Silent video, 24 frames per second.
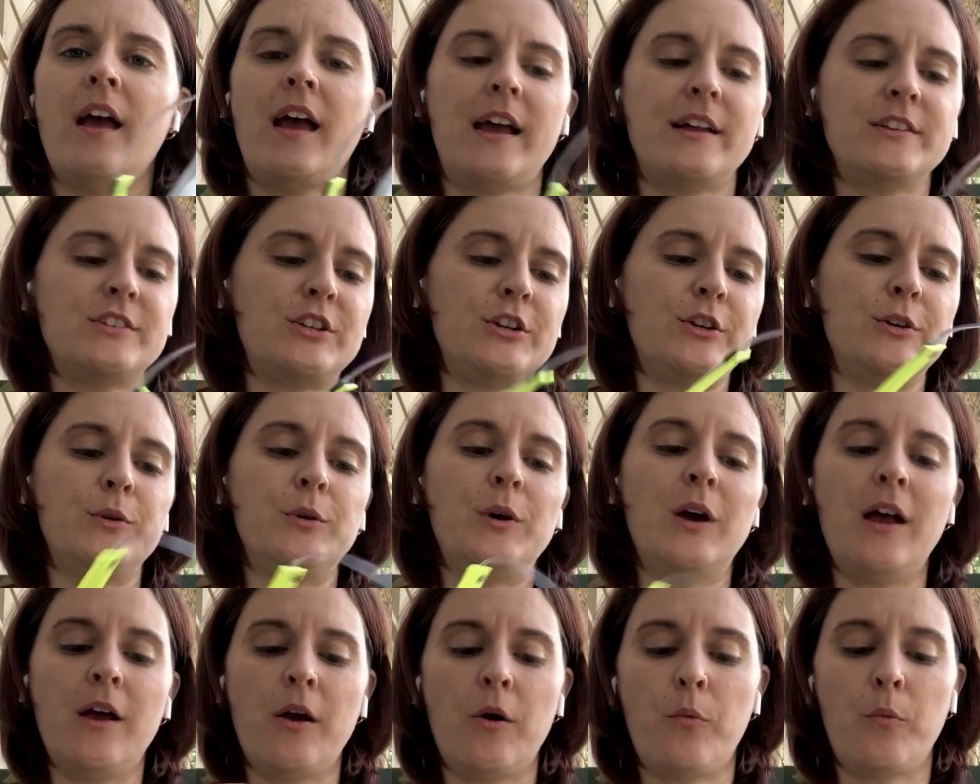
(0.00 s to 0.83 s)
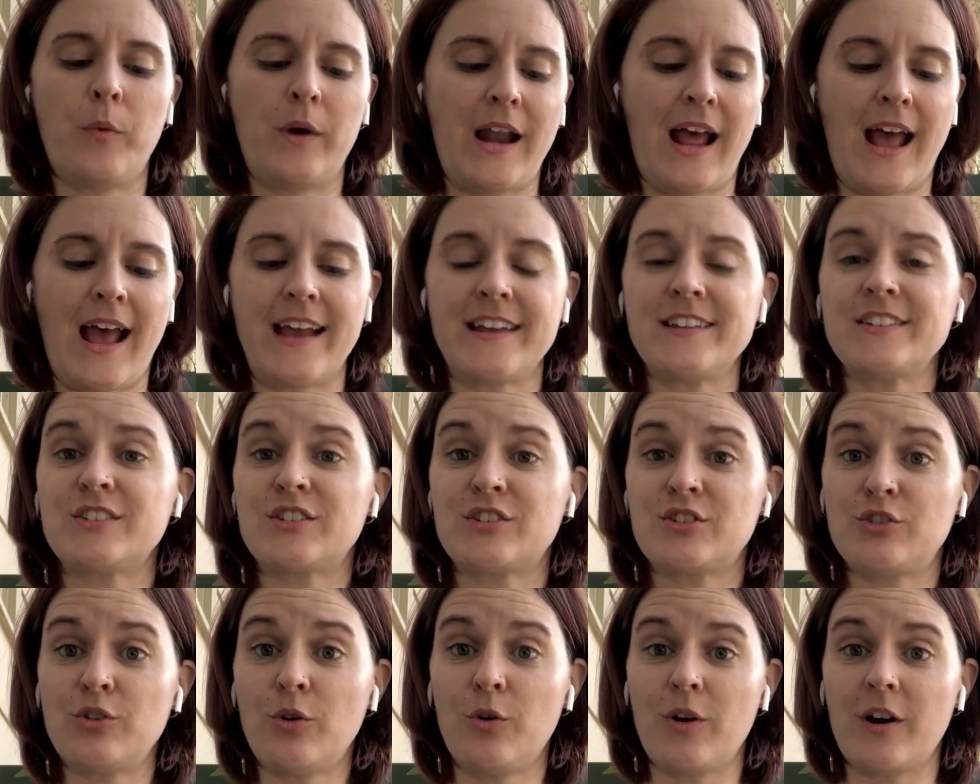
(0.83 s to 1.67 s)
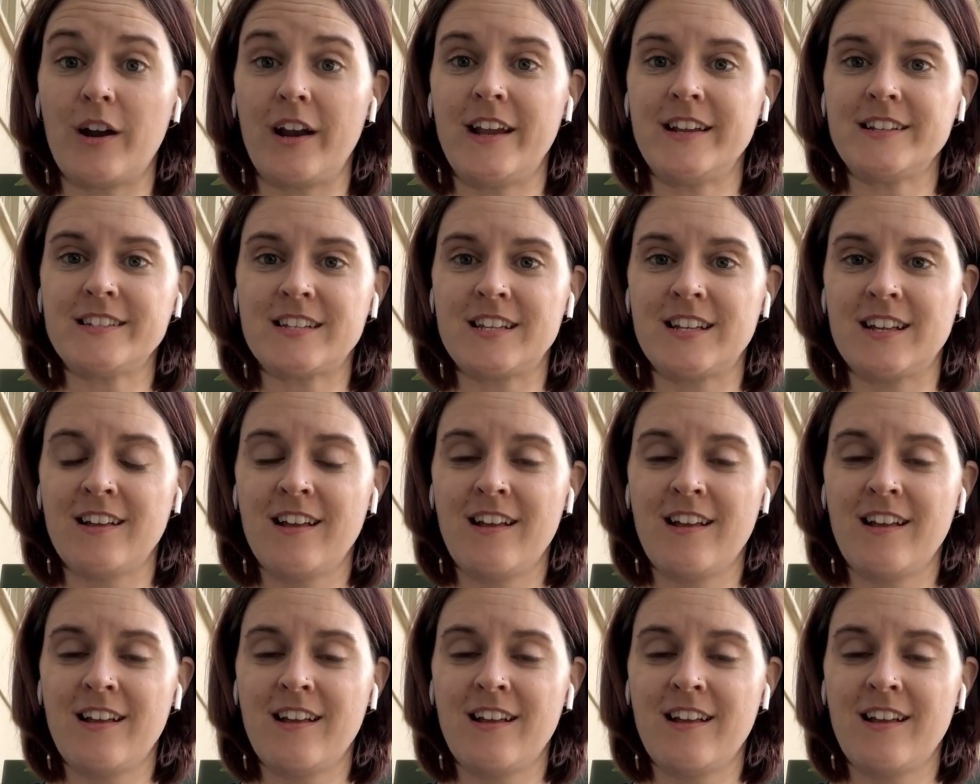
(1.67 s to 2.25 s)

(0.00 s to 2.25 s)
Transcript: and two, when I store it,